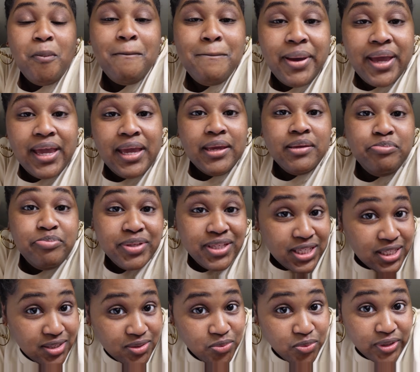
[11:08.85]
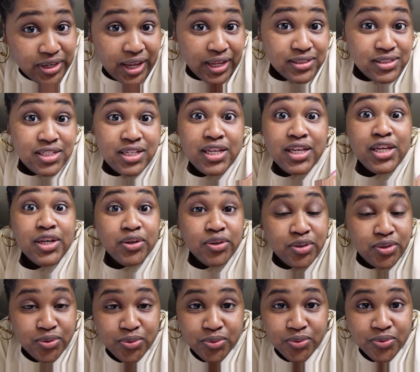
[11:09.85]
Baby, when I tell
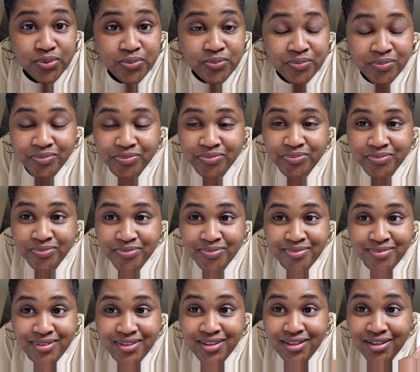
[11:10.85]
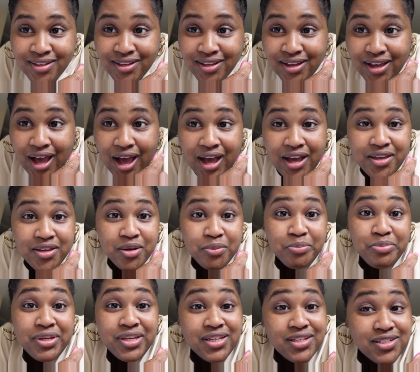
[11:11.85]
you, I am
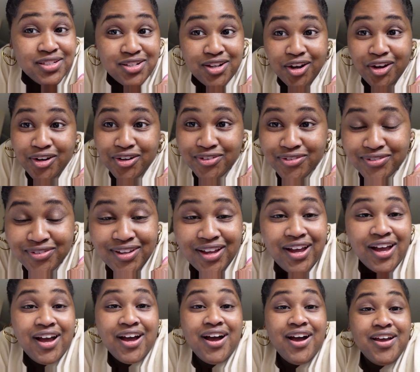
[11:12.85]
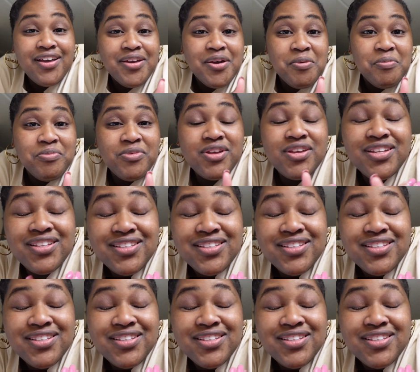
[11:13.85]
pissed off. I am.